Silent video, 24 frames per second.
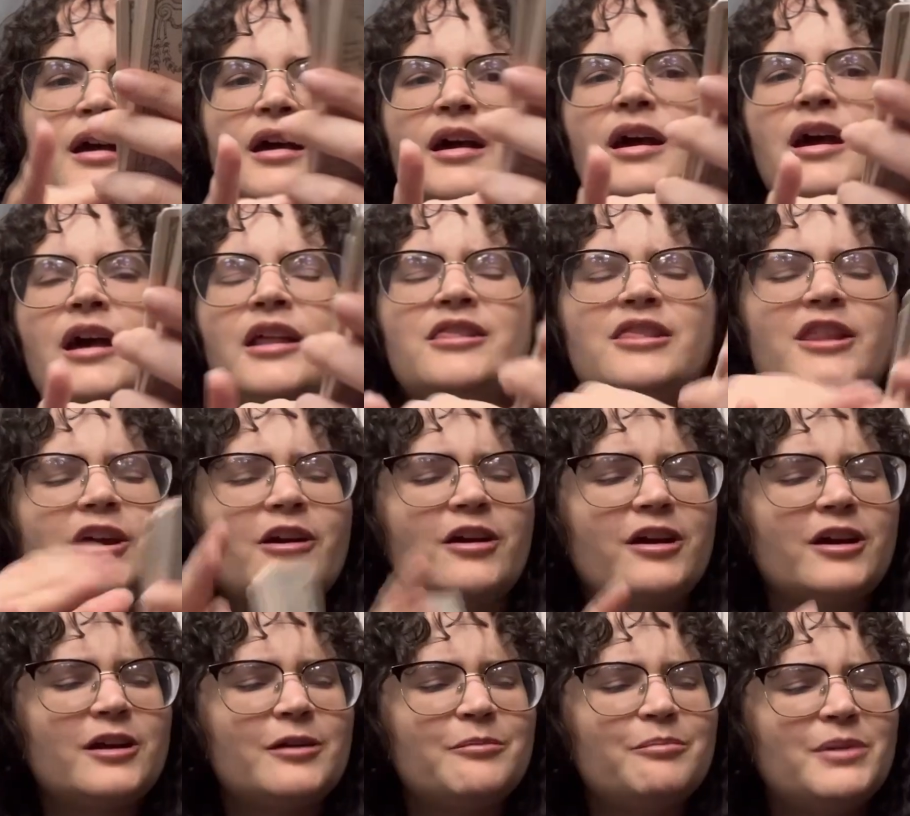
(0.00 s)
And they're
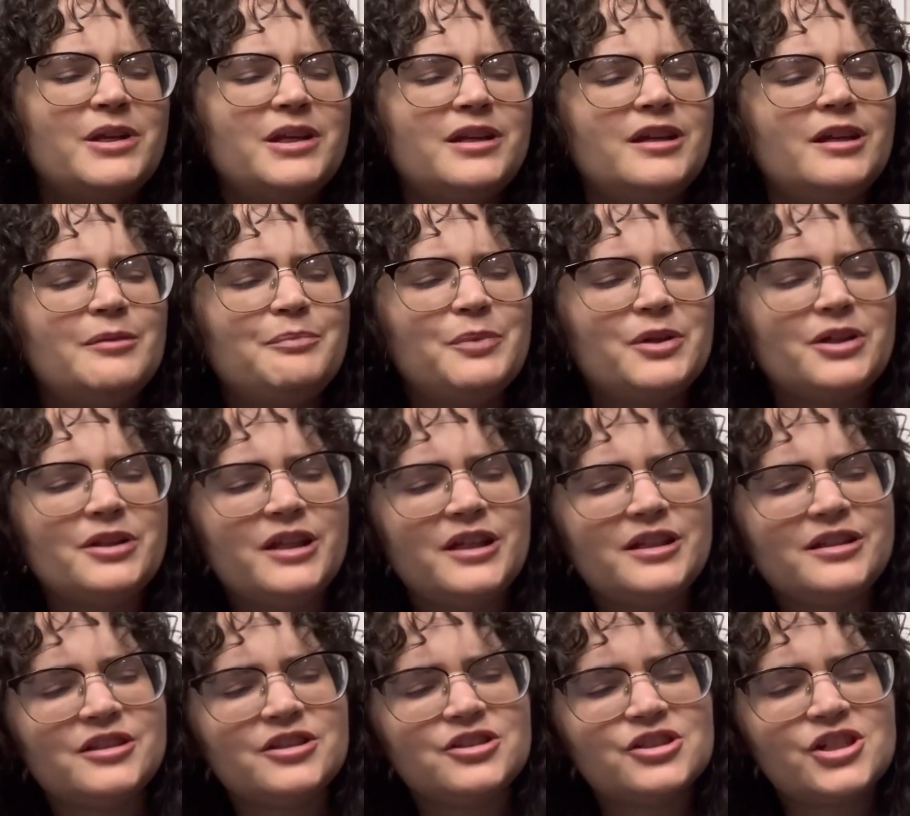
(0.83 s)
gonna
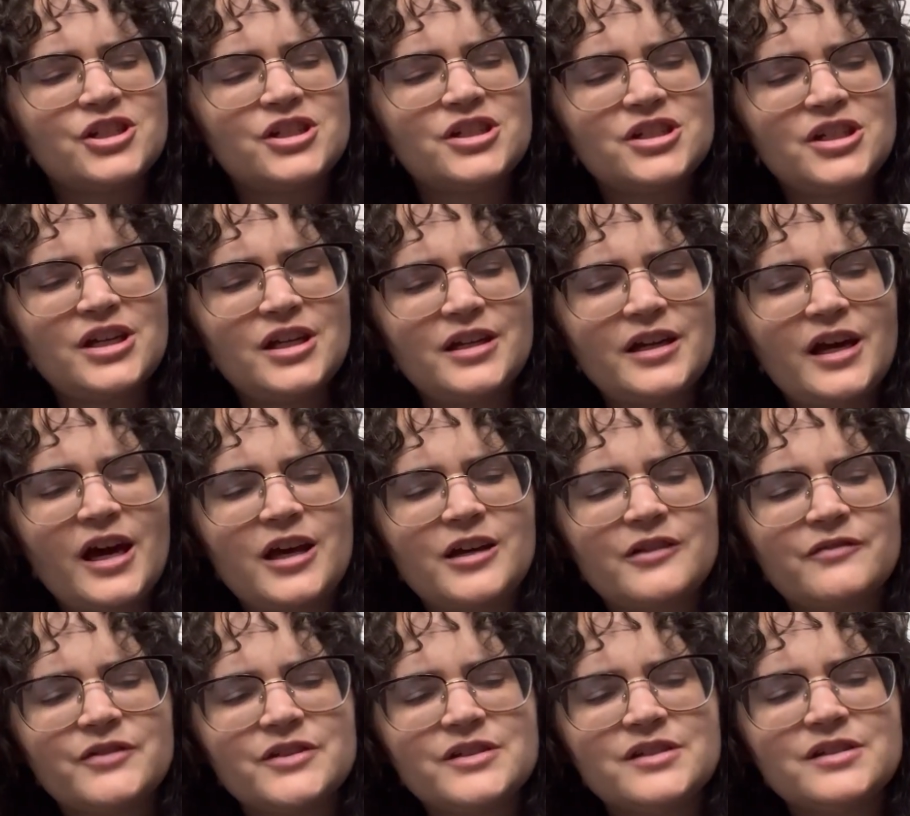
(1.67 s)
manipulate the shit out
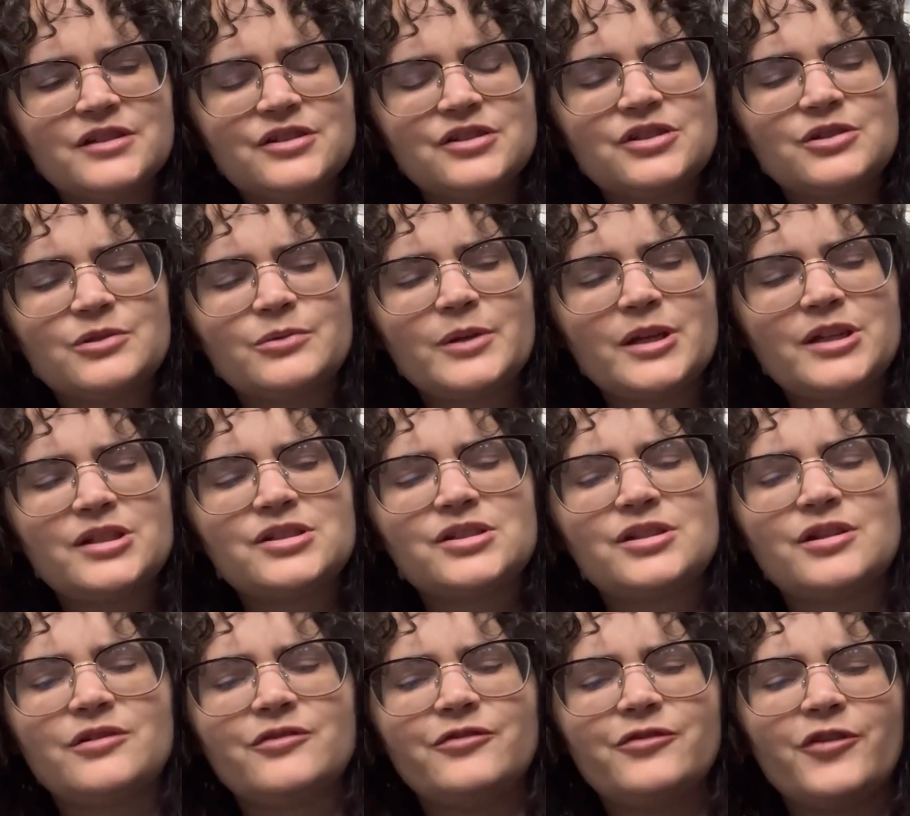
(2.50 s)
of a
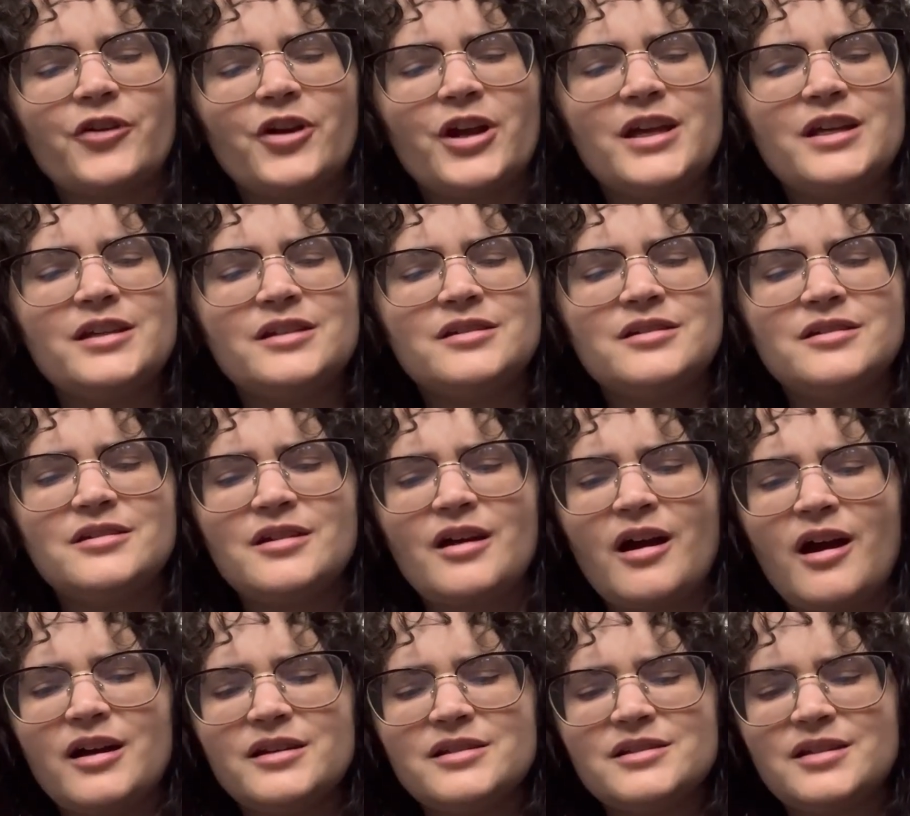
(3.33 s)
situation for it
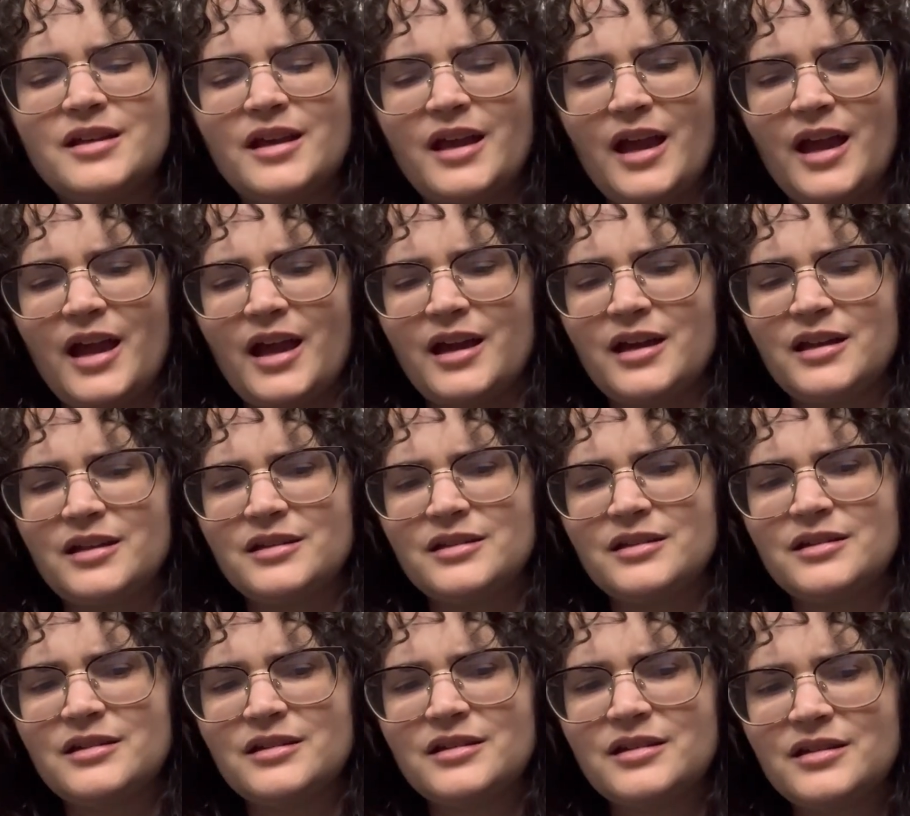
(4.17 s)
not to
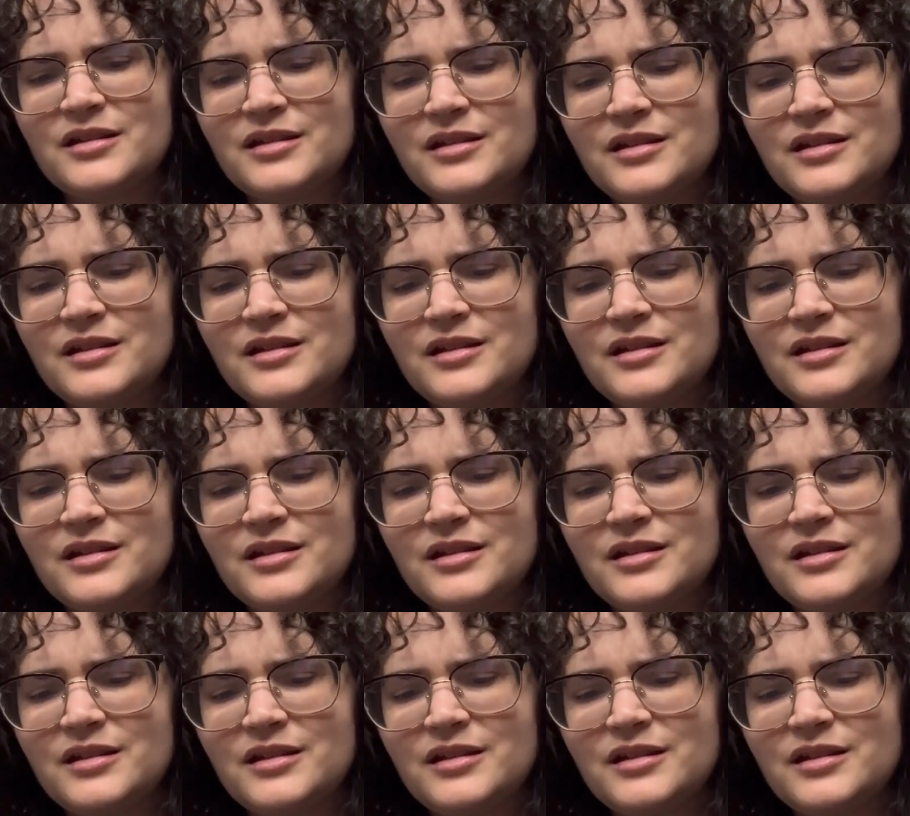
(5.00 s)
end.